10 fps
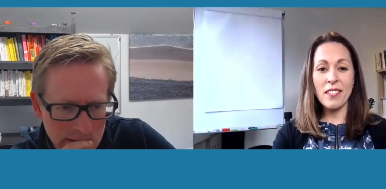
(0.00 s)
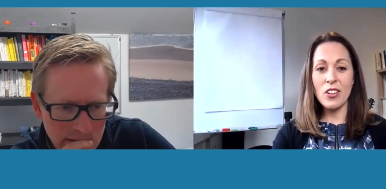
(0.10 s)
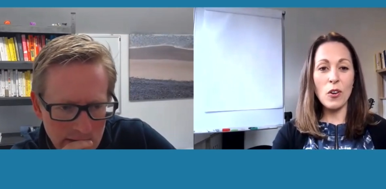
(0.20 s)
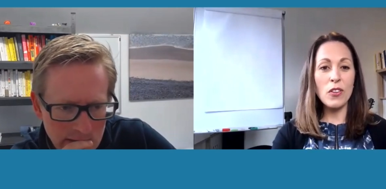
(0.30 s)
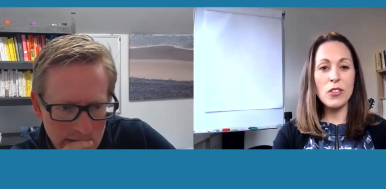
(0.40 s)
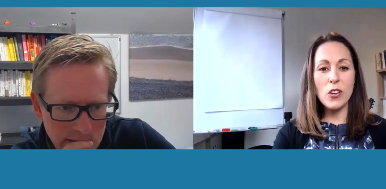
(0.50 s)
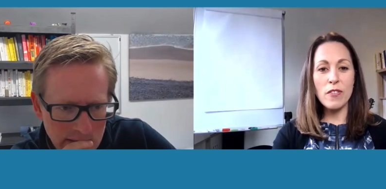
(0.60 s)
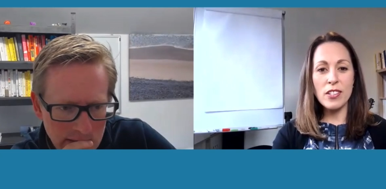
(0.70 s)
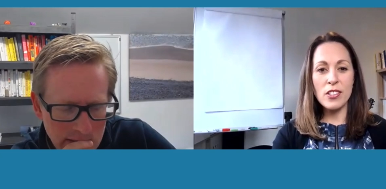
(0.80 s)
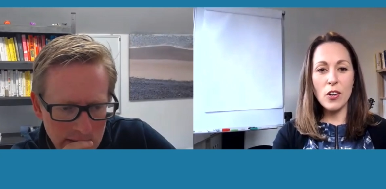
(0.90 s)
Speaker 1: you know, on the
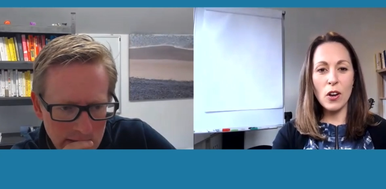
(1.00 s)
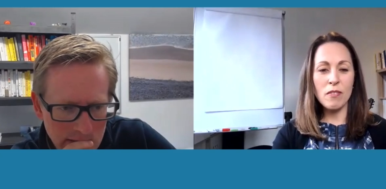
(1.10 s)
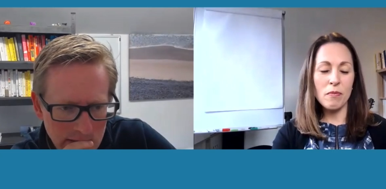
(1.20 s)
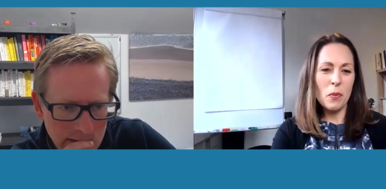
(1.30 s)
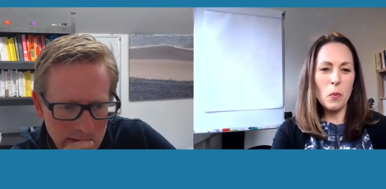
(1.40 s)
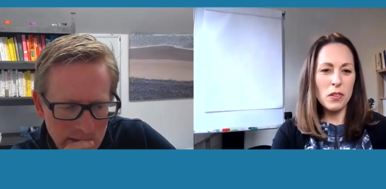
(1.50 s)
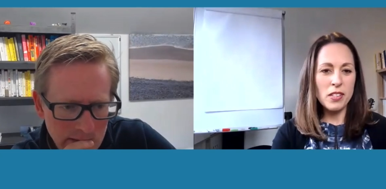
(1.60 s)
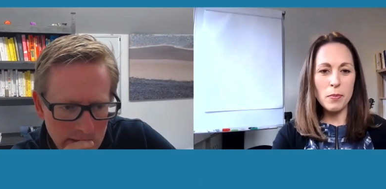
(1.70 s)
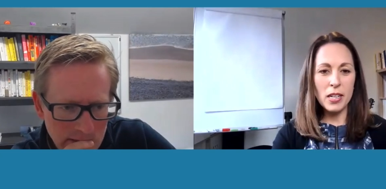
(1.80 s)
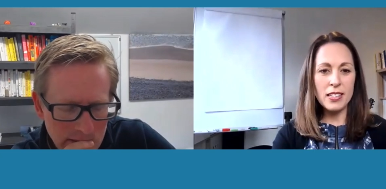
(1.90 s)
surface, you go, "What's
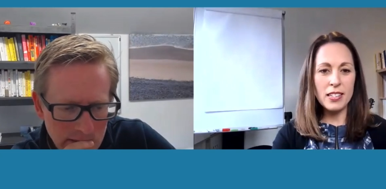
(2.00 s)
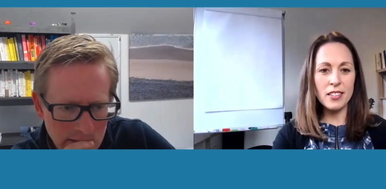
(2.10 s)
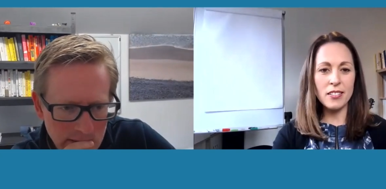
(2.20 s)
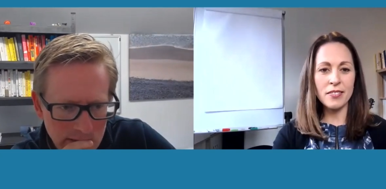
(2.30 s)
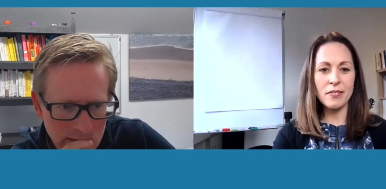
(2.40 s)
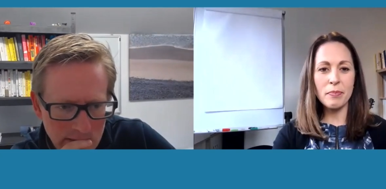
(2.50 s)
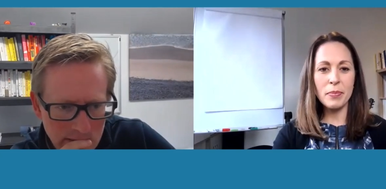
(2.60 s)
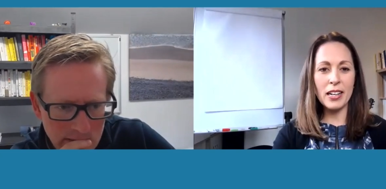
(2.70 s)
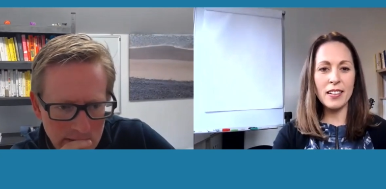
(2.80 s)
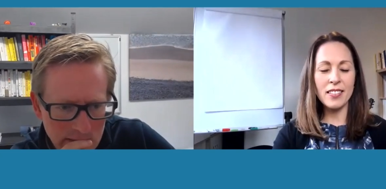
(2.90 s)
the big deal?"
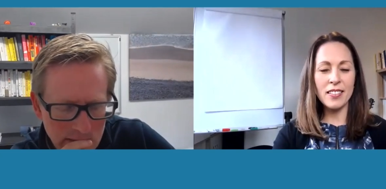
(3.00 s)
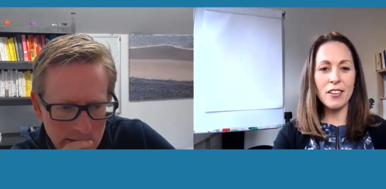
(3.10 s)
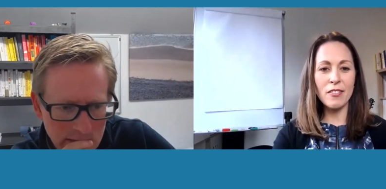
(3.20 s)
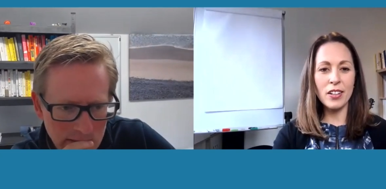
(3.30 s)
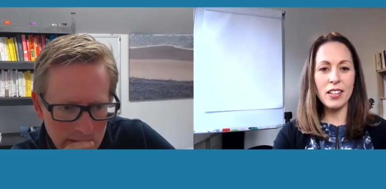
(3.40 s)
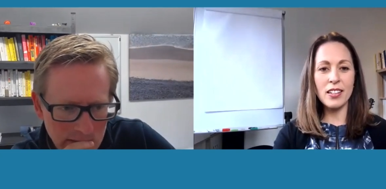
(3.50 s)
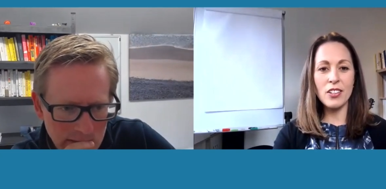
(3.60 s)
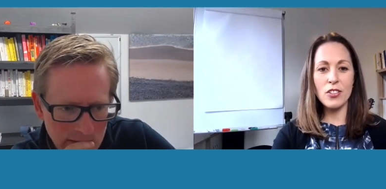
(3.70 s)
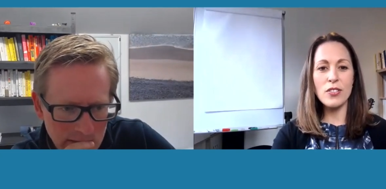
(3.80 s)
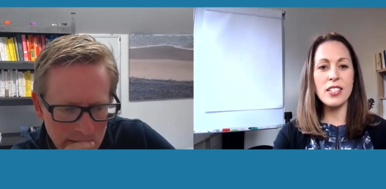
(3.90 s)
But it really,
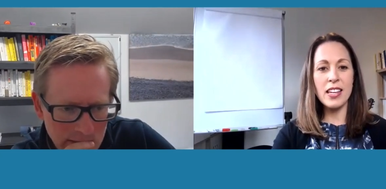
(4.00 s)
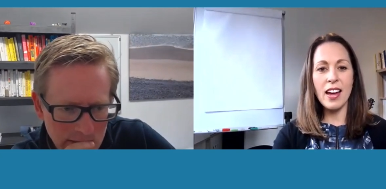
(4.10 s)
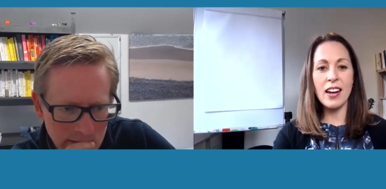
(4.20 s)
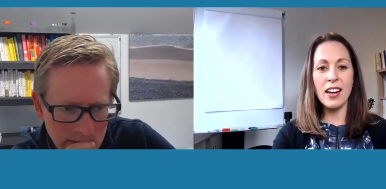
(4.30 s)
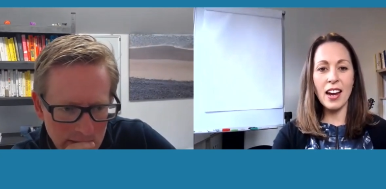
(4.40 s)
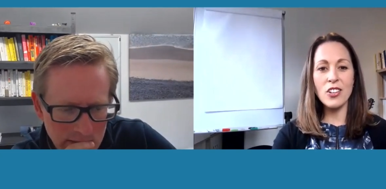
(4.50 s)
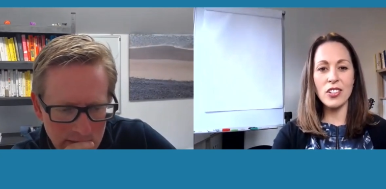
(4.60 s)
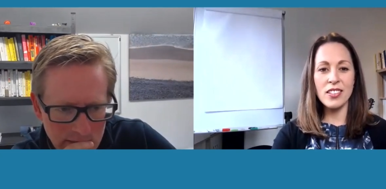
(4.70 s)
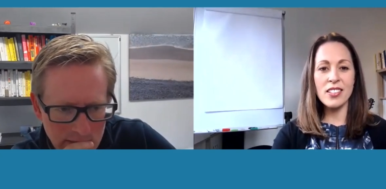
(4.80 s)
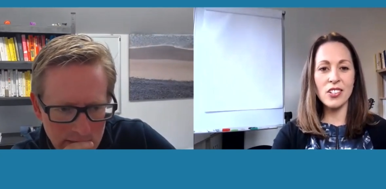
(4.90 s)
you do see that in
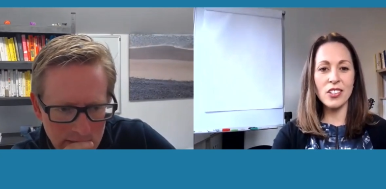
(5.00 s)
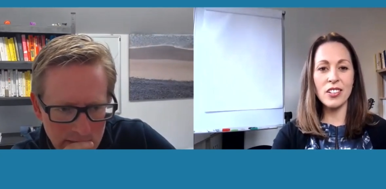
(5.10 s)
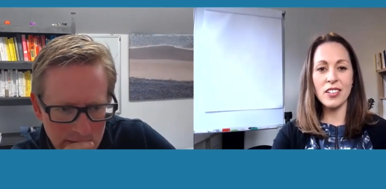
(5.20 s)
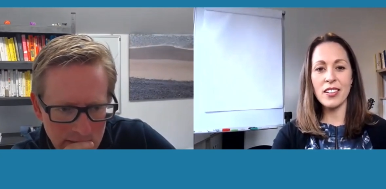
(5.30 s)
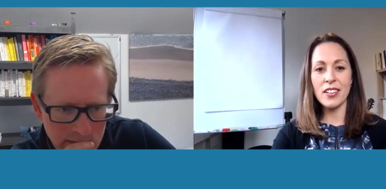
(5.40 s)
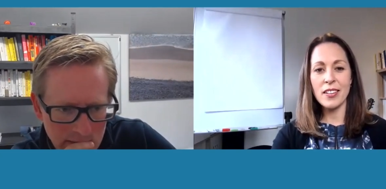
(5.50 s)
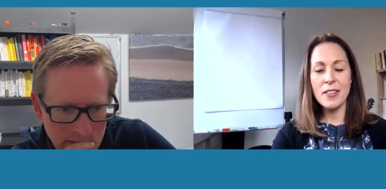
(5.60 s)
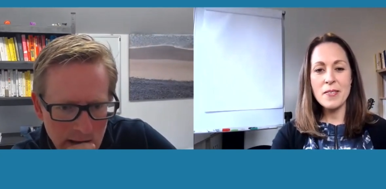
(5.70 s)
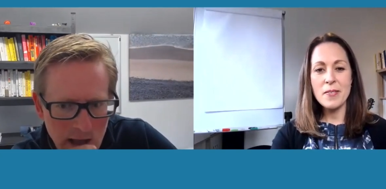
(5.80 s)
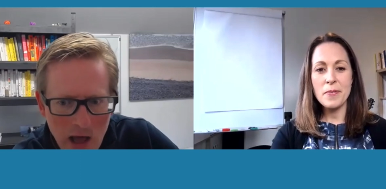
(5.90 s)
actions, don't you?
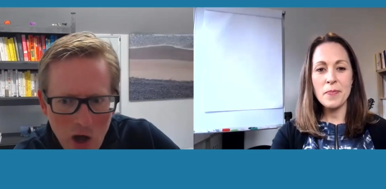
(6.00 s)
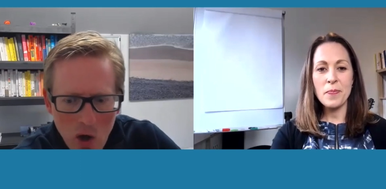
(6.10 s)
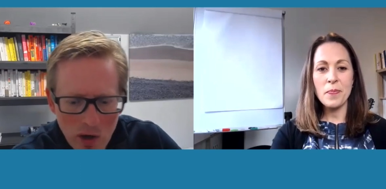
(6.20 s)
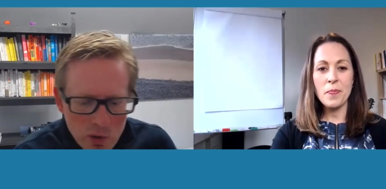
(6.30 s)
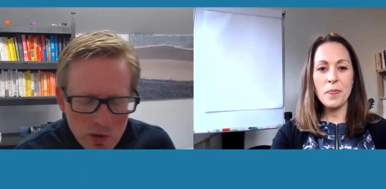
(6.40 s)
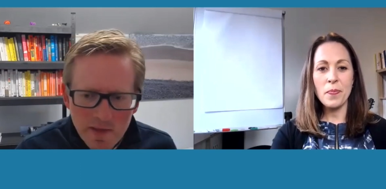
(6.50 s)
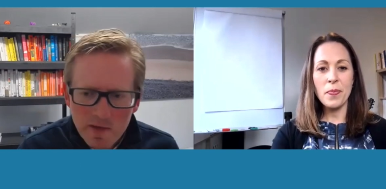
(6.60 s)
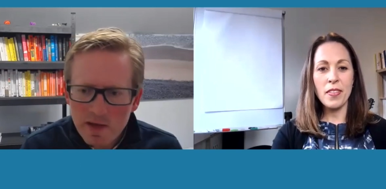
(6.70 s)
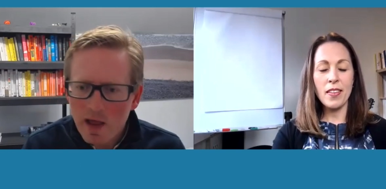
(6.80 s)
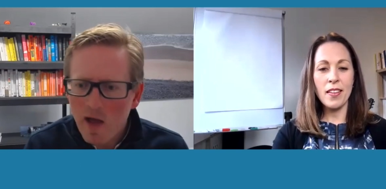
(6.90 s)
Speaker 2: Oh, look, and
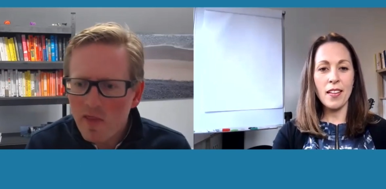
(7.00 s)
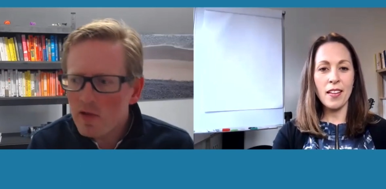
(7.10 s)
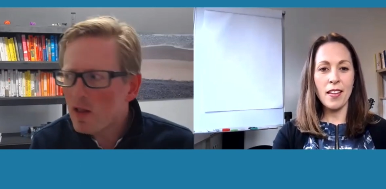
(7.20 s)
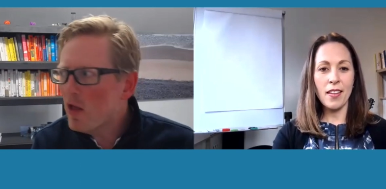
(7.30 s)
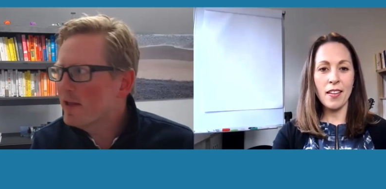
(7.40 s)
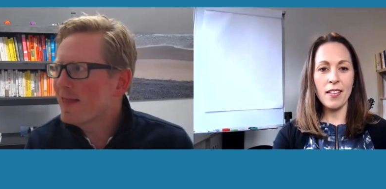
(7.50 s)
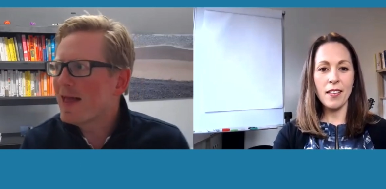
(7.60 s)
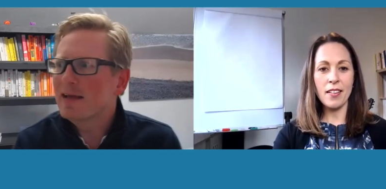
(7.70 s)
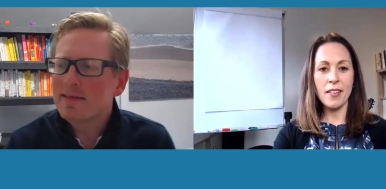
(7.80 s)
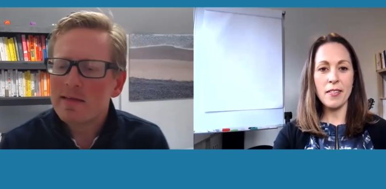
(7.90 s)
the underlying
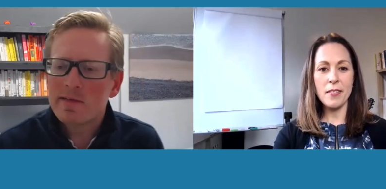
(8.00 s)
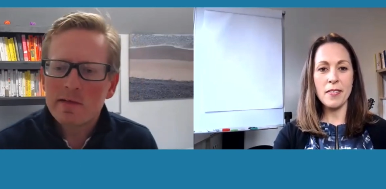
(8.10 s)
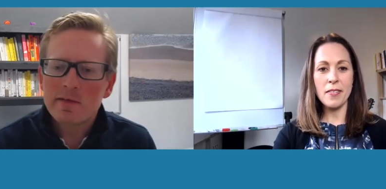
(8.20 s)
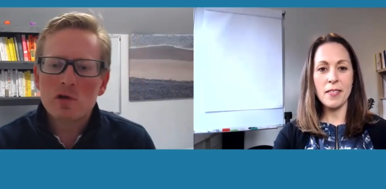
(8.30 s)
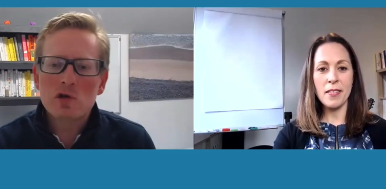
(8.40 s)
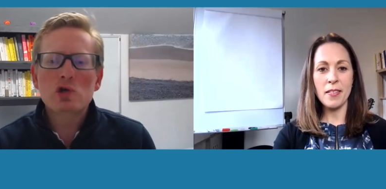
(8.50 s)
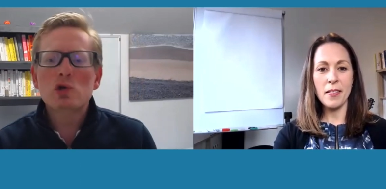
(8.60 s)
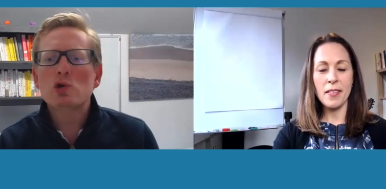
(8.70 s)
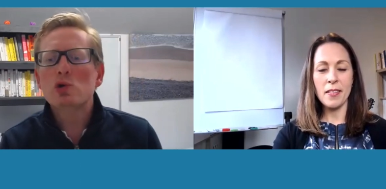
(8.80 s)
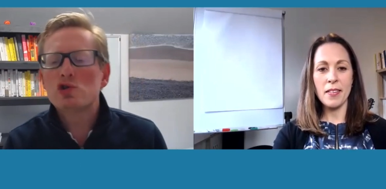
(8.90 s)
that is this this
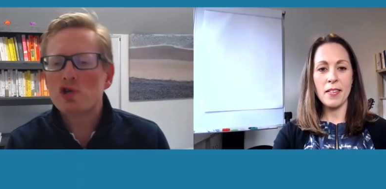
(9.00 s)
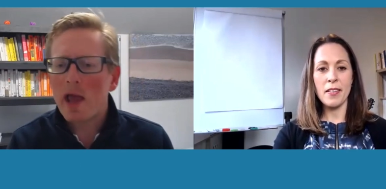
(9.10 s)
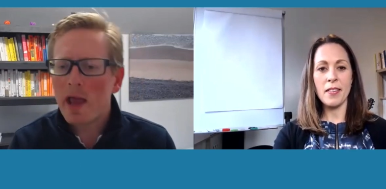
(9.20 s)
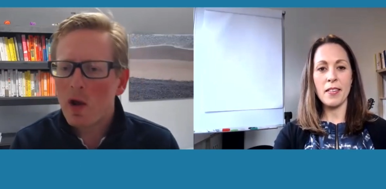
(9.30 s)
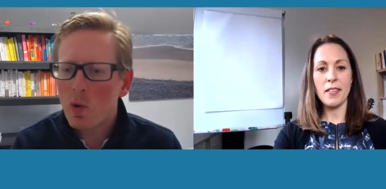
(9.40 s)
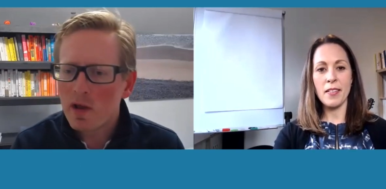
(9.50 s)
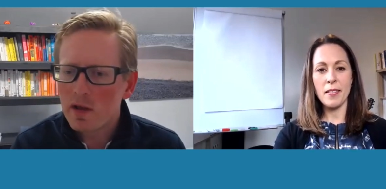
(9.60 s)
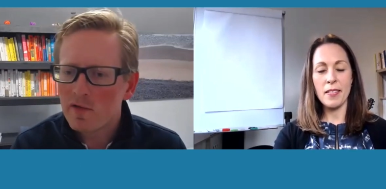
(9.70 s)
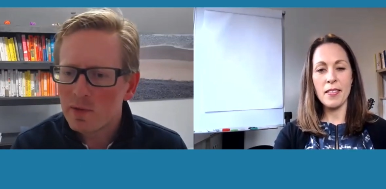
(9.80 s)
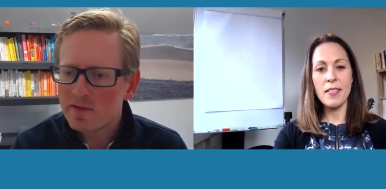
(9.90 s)
huge area
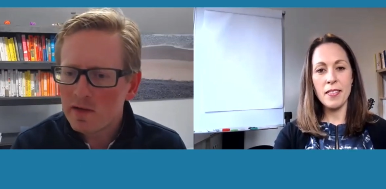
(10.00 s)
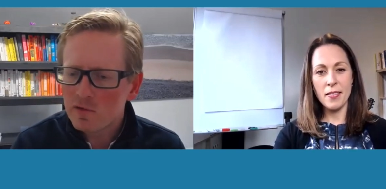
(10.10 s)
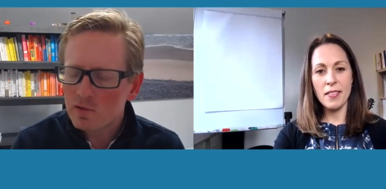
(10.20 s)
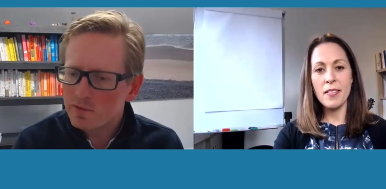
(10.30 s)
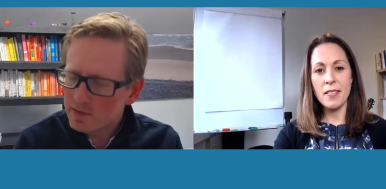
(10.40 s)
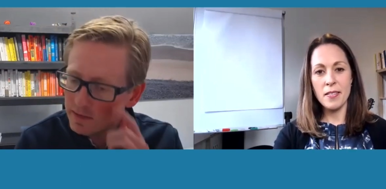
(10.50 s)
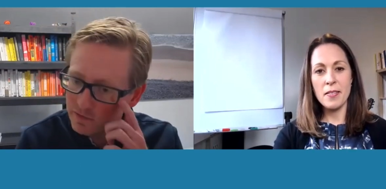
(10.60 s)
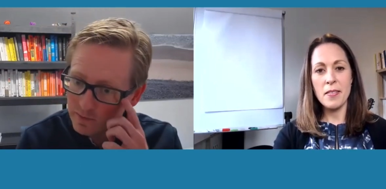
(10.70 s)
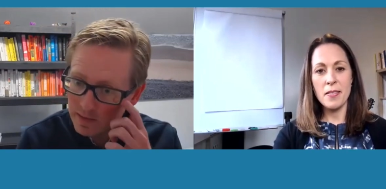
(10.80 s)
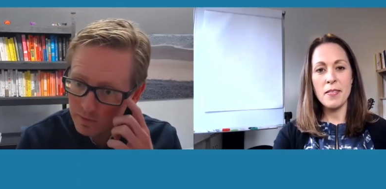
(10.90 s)
of potential for leadership
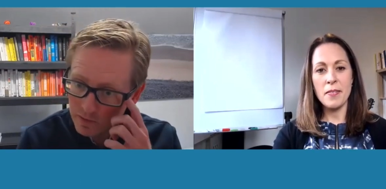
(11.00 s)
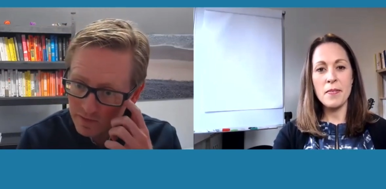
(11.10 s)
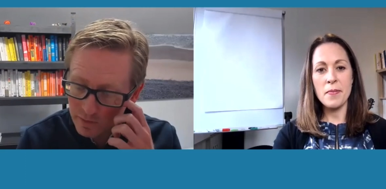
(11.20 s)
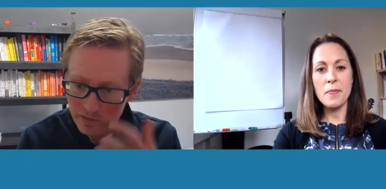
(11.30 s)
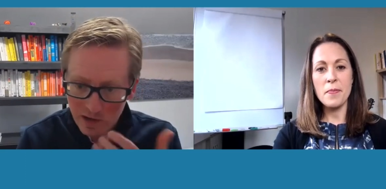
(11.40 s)
teams, which is actually a